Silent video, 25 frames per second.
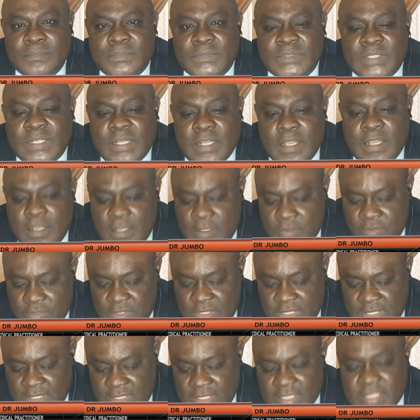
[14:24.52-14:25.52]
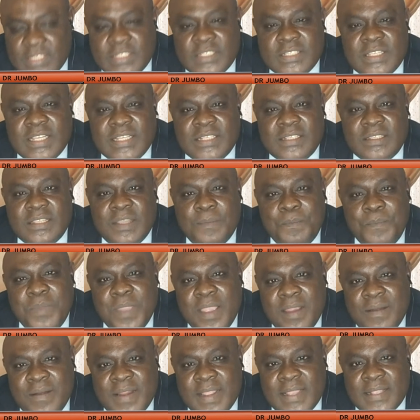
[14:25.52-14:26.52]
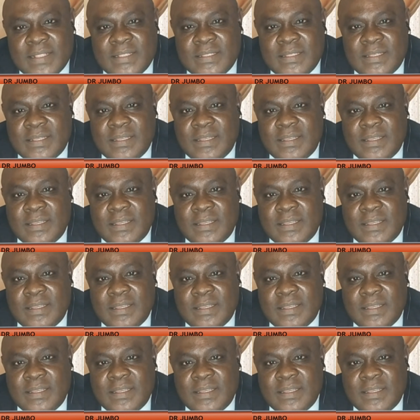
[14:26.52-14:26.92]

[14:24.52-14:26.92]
Okay. You see, the, the, the parent